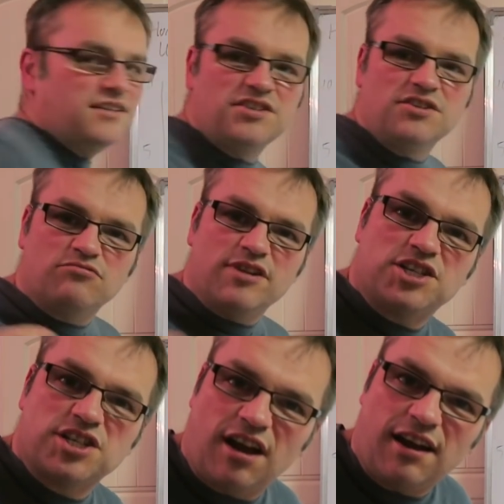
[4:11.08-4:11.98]
this is your
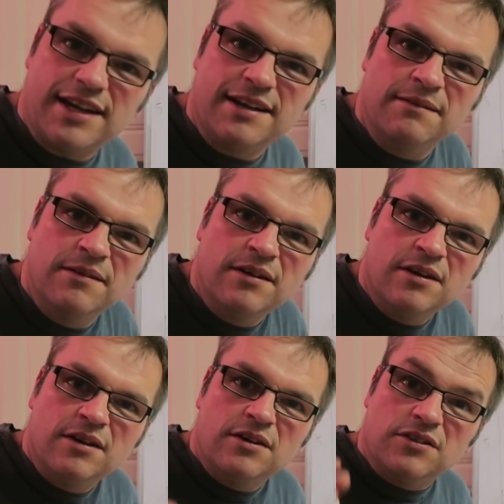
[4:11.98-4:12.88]
rich guy
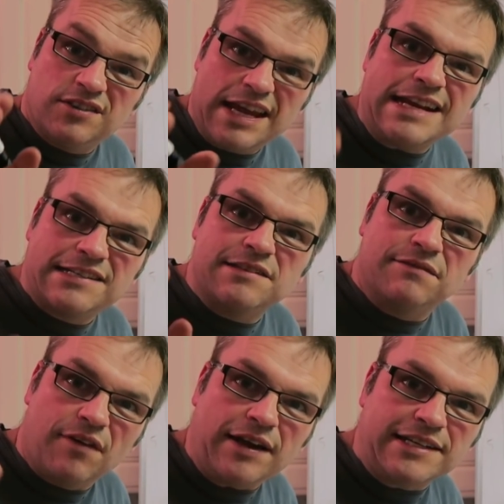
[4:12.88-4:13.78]
that takes
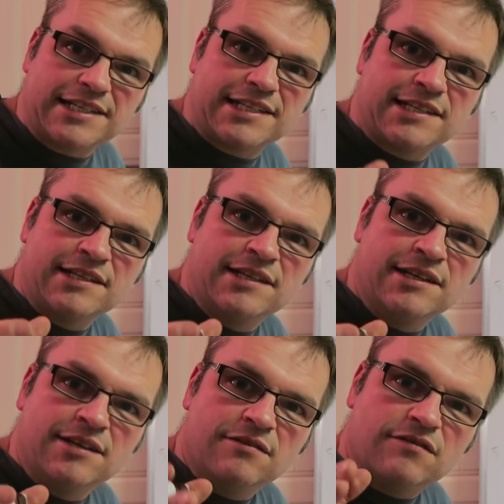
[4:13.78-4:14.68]
advice
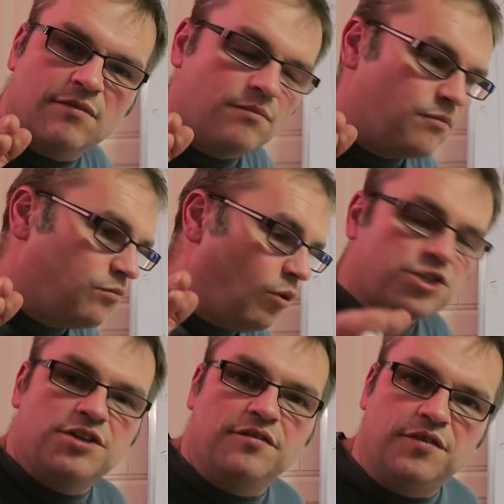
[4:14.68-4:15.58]
from
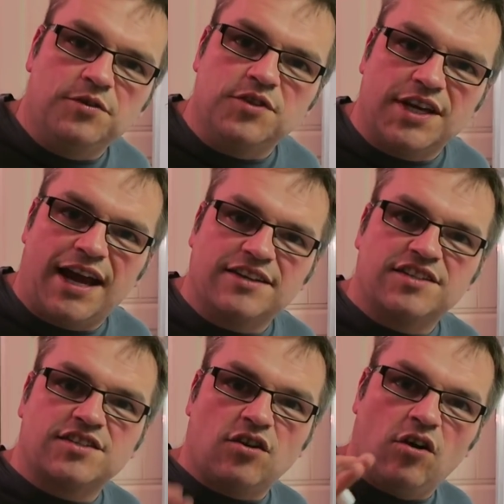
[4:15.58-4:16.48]
watch
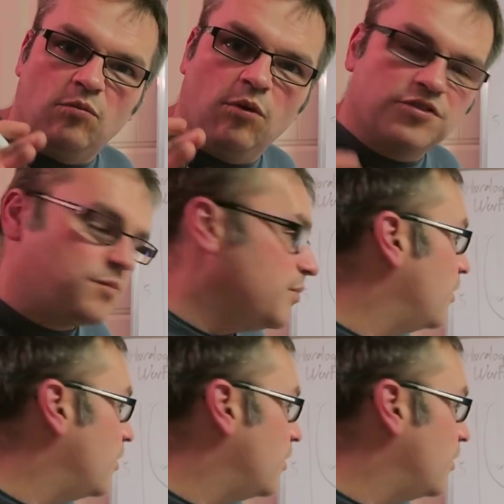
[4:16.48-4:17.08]
enthusiasts on what to